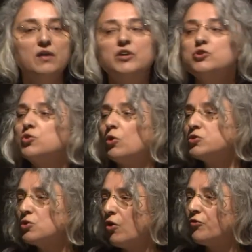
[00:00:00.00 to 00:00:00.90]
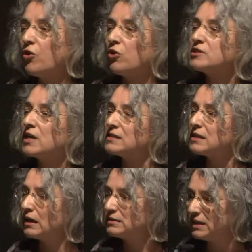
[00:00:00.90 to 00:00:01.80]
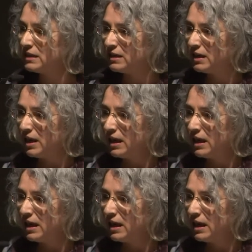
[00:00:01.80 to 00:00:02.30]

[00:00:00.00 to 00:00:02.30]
There is also, of course, Azadi.